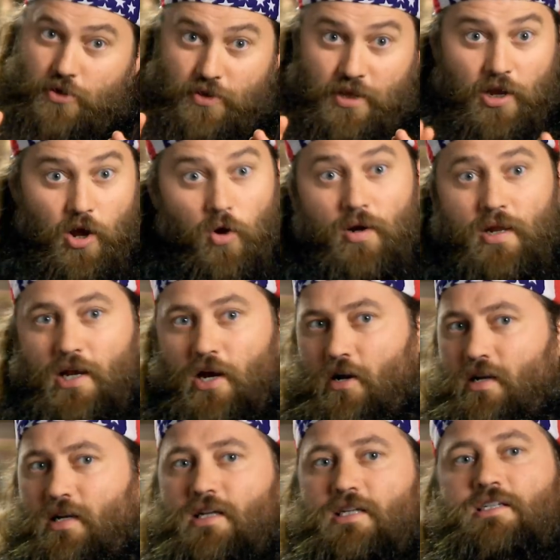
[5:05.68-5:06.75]
the only
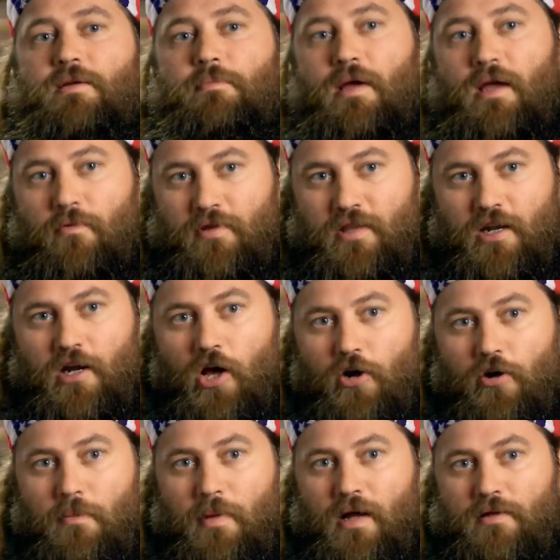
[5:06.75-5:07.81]
air-conditioning man within
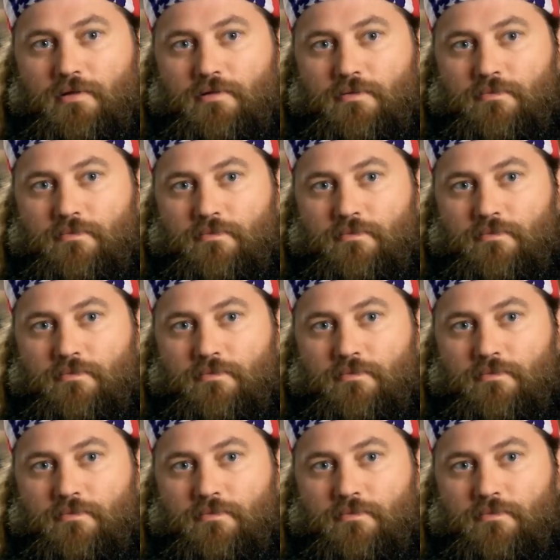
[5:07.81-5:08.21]
100 miles.